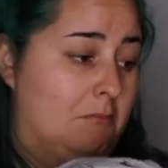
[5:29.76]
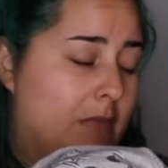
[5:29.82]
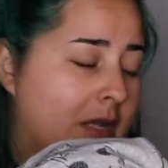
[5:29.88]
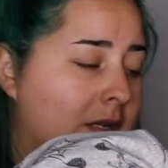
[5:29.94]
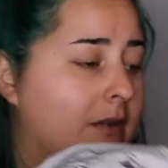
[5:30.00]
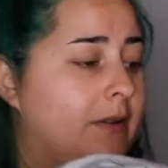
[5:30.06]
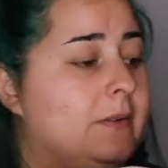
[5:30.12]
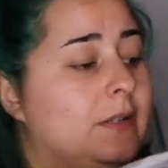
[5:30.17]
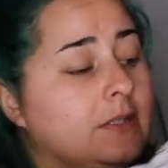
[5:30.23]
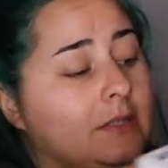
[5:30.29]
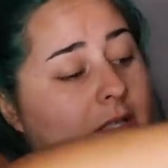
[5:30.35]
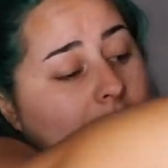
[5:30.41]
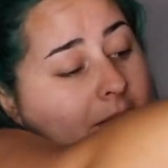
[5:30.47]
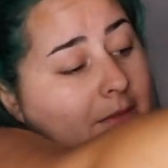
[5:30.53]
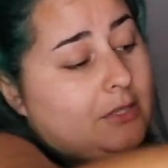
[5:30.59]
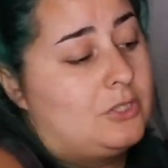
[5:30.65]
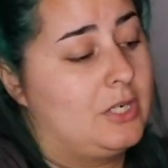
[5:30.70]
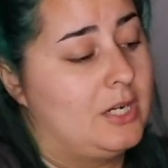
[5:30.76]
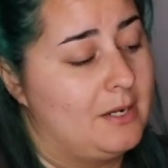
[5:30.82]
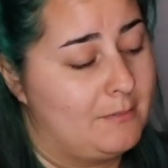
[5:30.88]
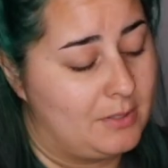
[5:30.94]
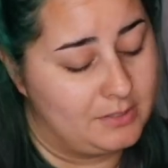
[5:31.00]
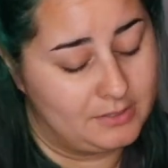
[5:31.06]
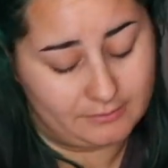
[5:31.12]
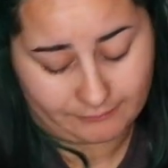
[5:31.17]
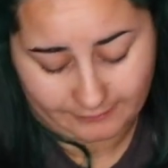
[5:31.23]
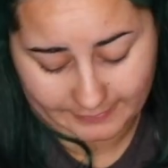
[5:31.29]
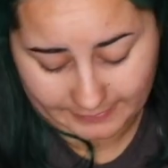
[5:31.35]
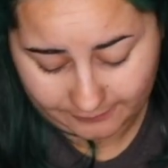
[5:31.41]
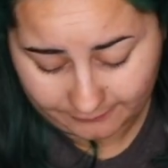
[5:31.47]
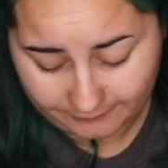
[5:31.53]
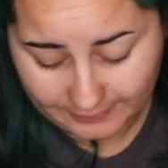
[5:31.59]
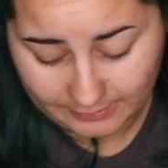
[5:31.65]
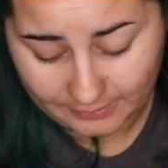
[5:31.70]
Uh, I guess I'll have to try them on to
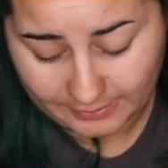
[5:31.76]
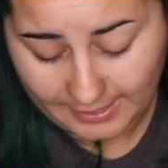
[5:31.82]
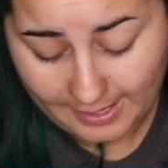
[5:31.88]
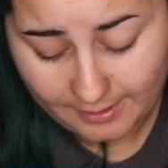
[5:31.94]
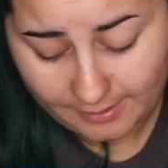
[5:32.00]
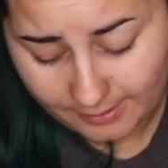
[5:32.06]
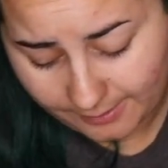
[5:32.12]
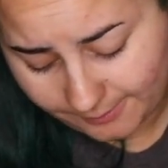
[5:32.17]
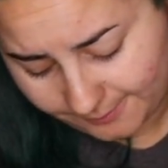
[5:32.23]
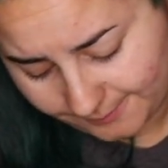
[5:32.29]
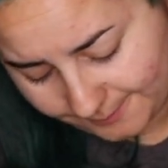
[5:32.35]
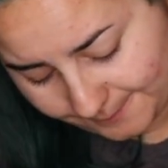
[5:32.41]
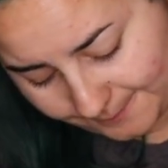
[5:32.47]
figure it out.